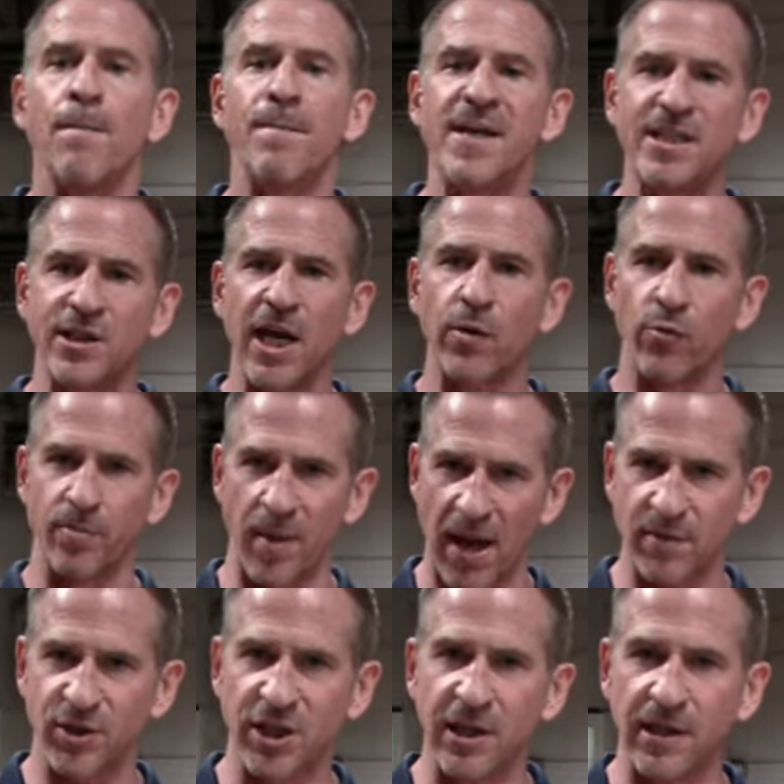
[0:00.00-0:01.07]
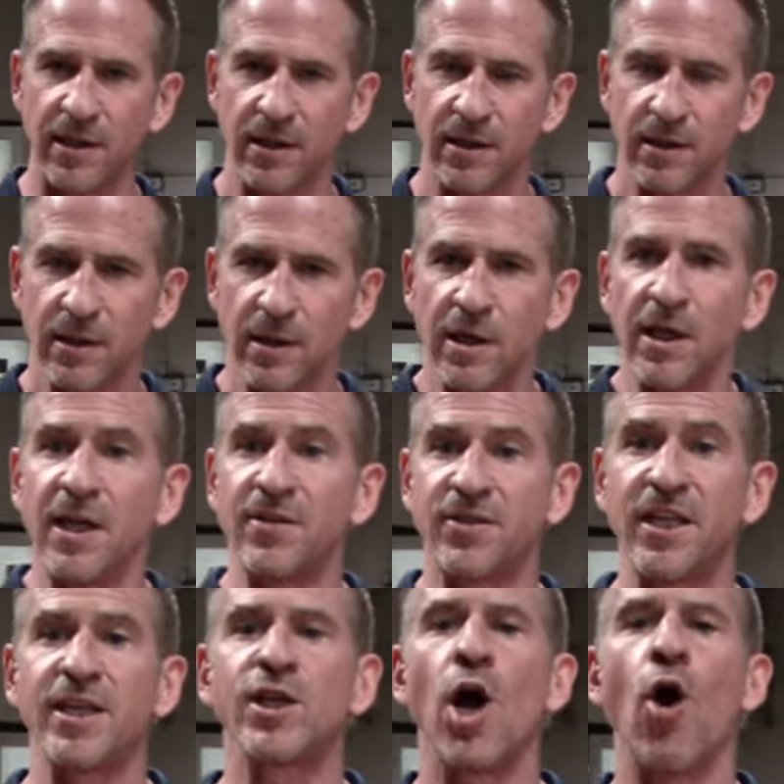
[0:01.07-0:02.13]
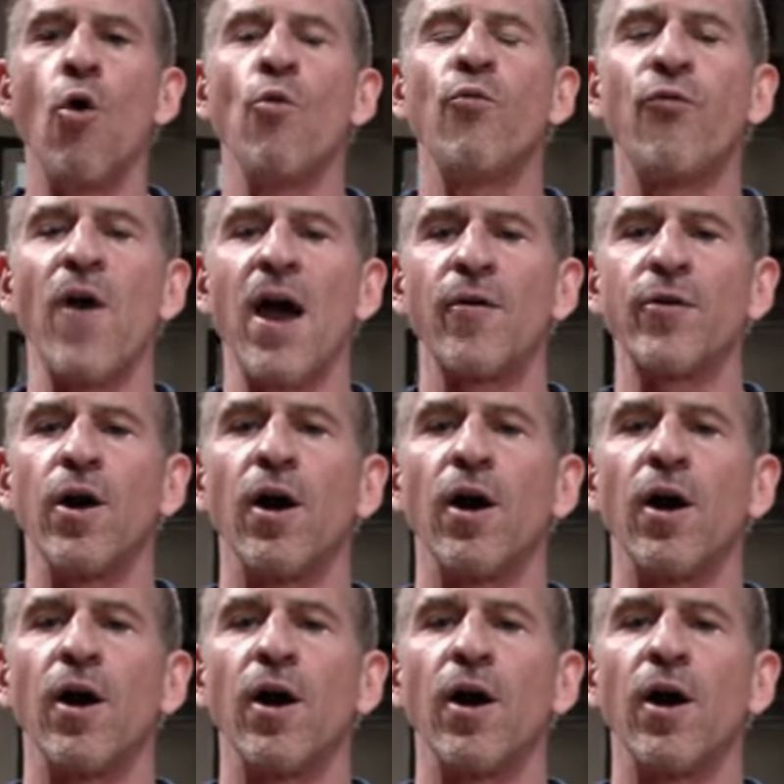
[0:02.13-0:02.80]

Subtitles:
BJ Rondowski. He's the co-founder